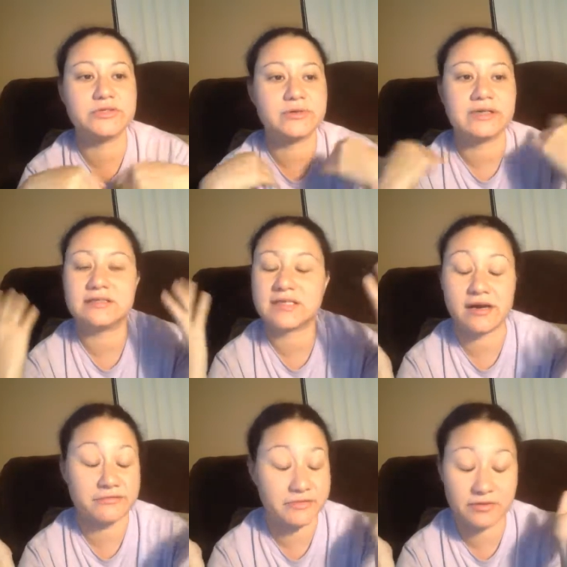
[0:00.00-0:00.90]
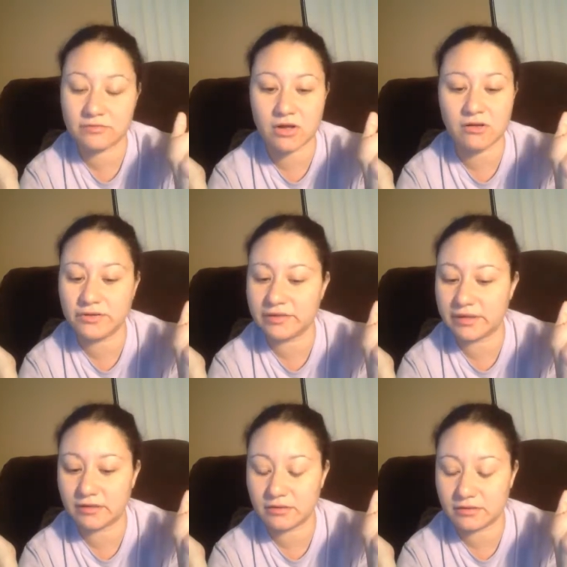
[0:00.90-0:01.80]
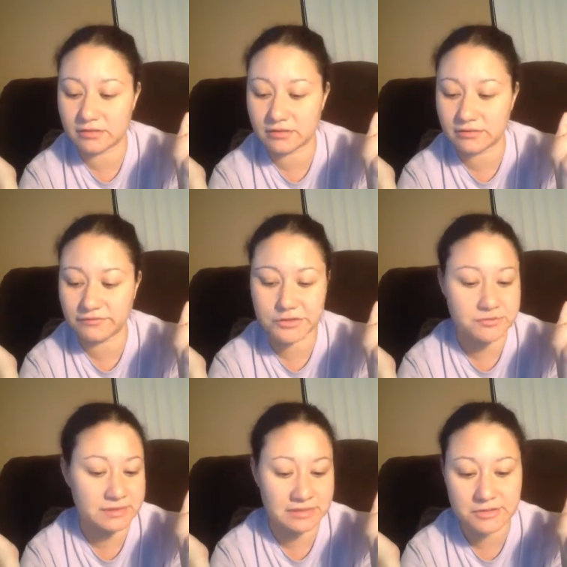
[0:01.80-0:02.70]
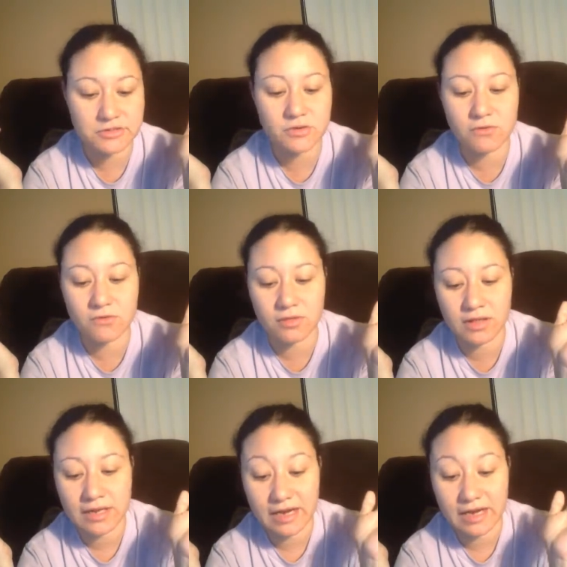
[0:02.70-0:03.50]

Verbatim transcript: were doing an entire film called uh, uh, "Fisherman and His Soul,"